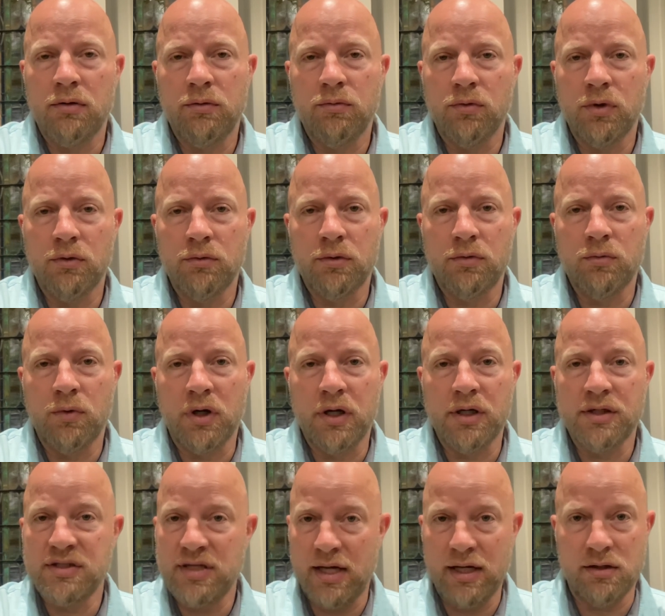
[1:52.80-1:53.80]
We would
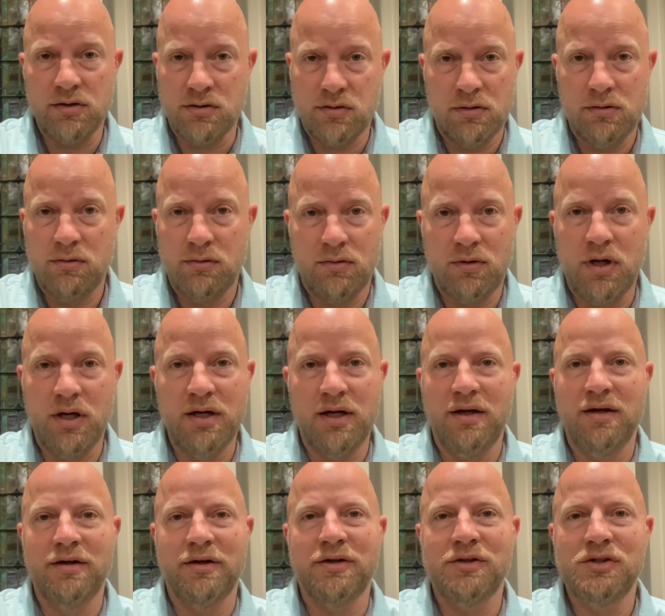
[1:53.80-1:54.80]
want a tent,
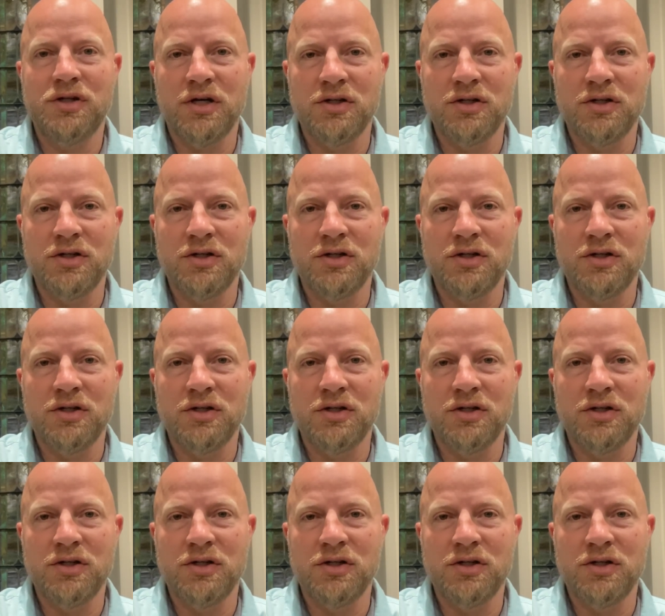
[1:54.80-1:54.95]
right?